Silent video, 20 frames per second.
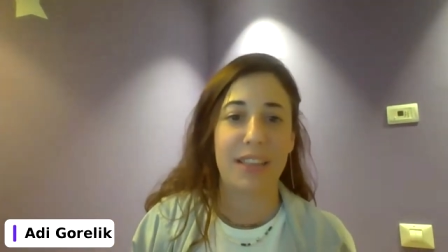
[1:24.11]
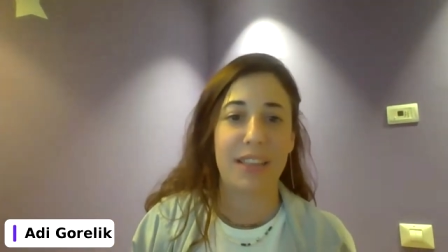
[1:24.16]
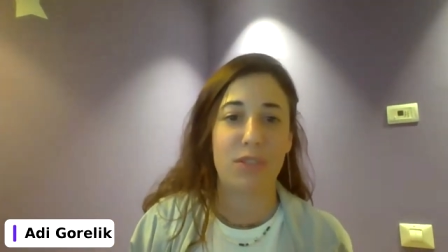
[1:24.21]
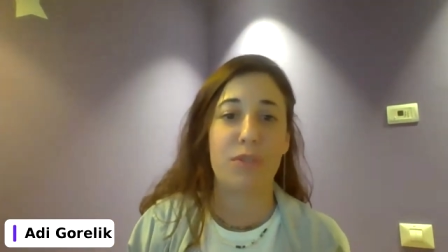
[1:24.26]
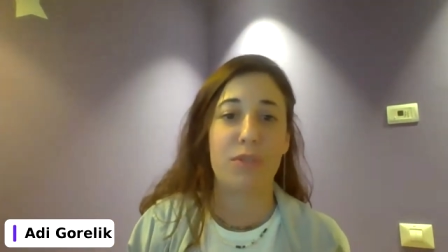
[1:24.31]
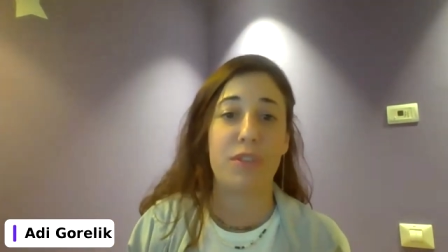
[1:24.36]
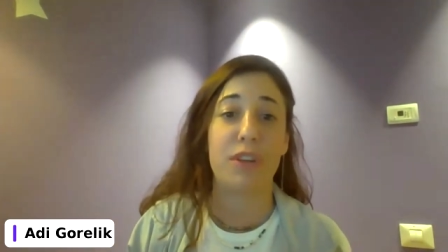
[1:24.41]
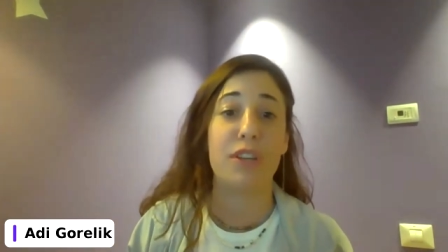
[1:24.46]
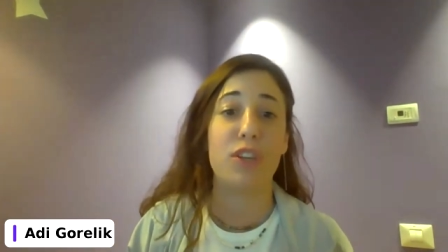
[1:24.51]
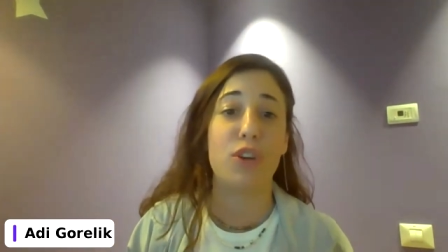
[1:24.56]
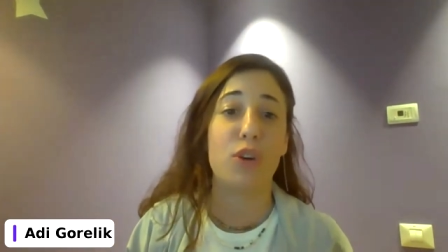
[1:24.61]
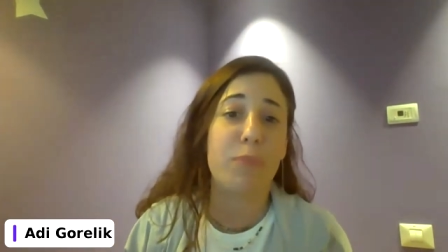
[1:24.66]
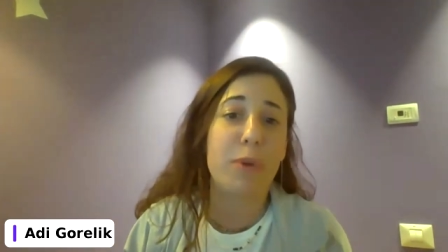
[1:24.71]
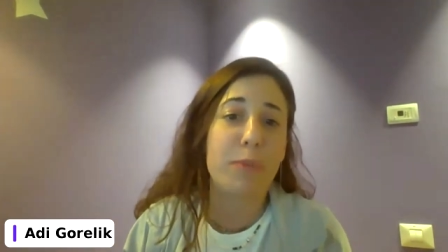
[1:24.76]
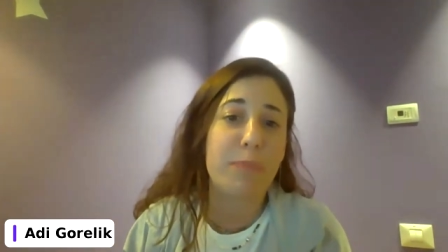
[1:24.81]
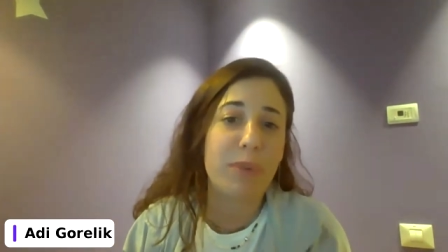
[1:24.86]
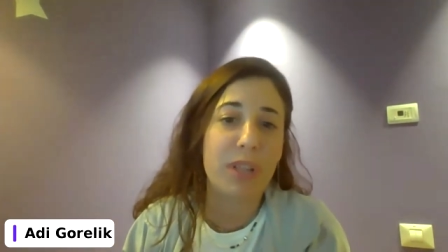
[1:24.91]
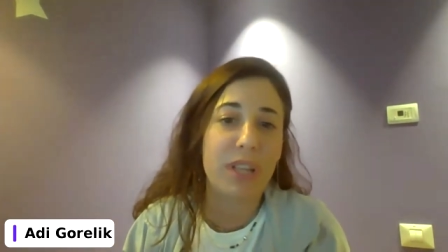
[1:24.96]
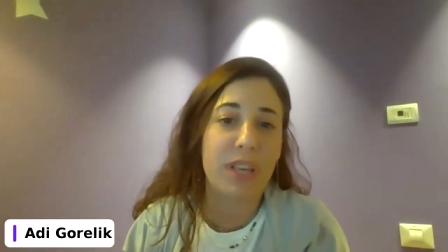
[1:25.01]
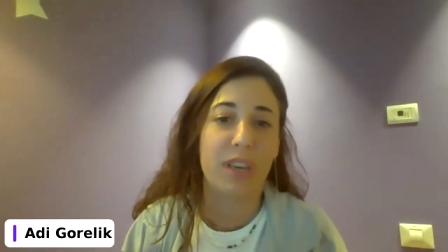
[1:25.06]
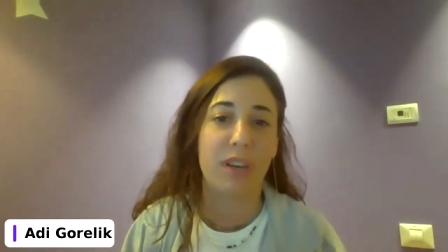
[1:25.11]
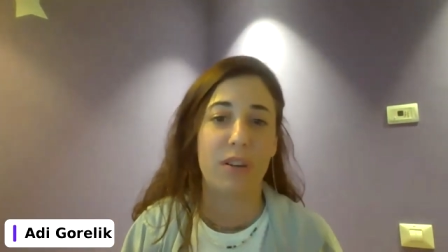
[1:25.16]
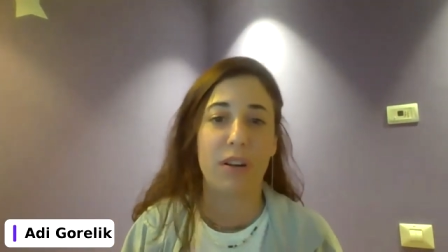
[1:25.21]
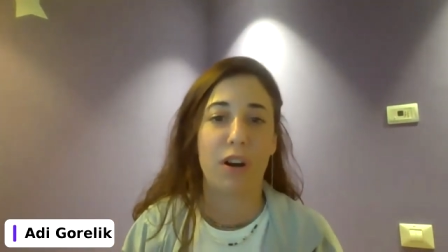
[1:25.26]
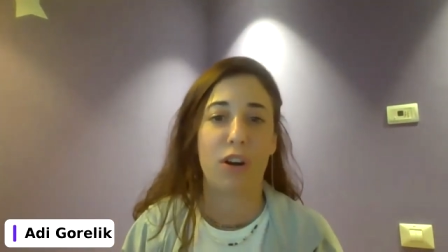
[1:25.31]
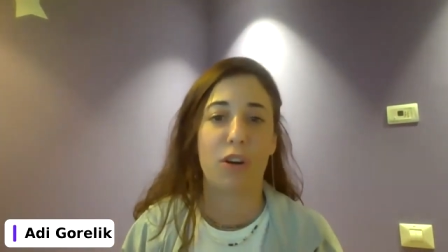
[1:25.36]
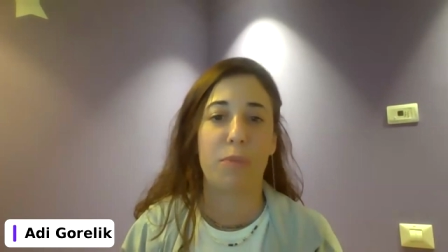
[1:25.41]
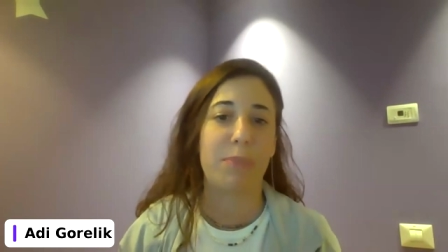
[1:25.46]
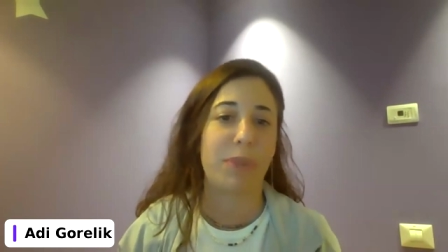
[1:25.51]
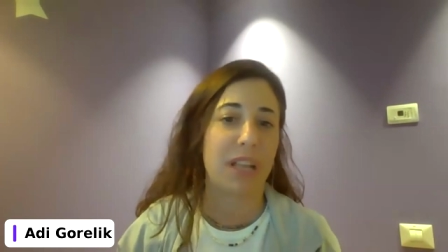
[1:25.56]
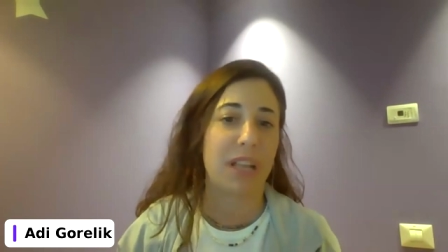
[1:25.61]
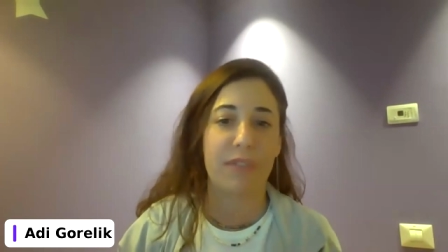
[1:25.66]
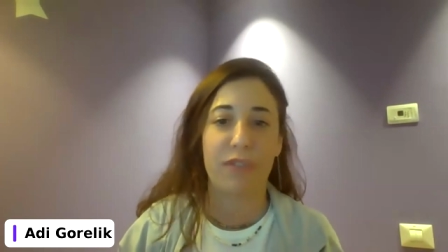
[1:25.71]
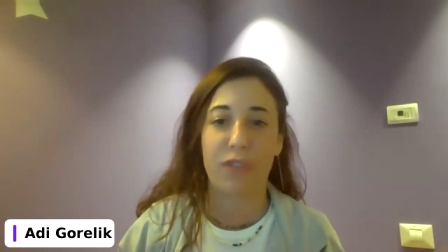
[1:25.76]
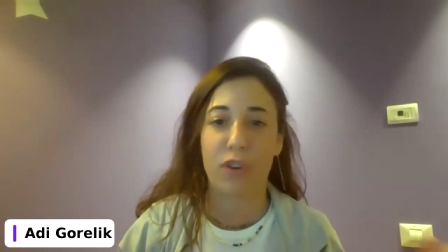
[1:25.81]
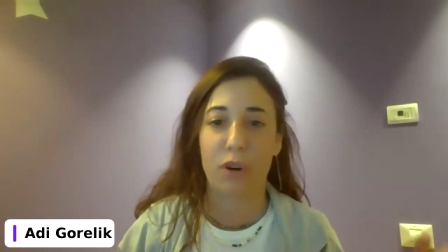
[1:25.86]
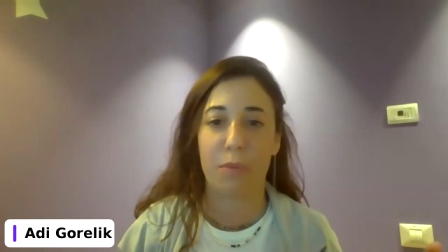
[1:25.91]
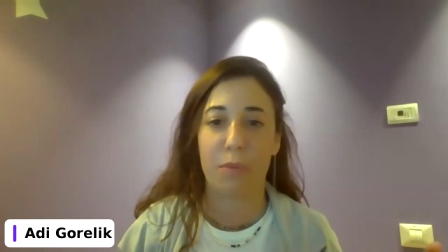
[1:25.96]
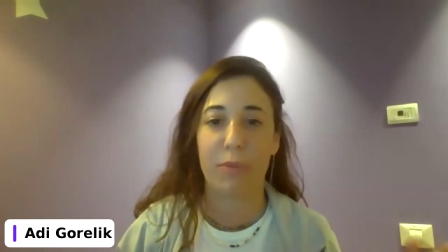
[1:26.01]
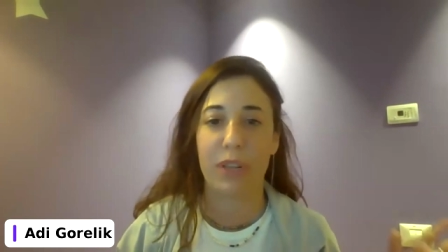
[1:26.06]
To the new people here, our
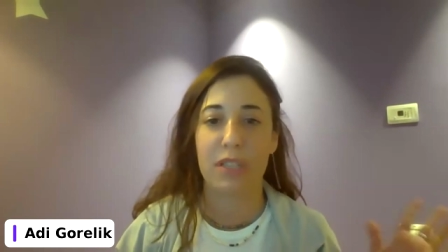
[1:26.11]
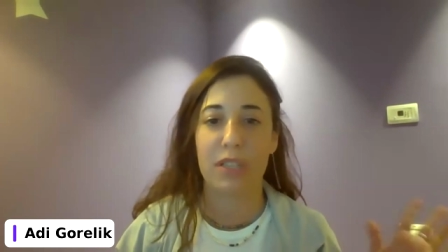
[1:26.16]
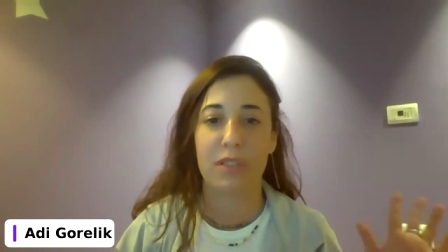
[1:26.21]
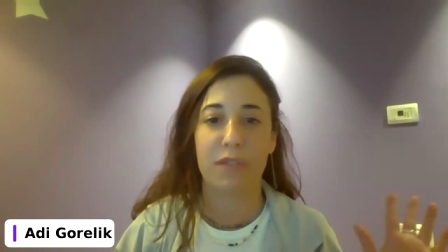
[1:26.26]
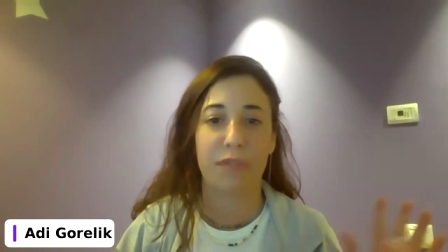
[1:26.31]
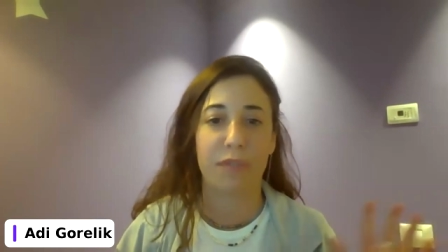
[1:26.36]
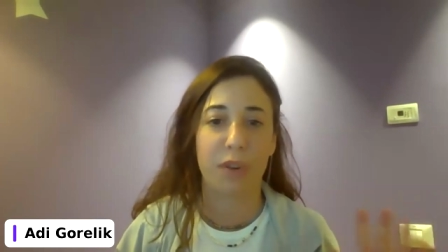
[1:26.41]
platform is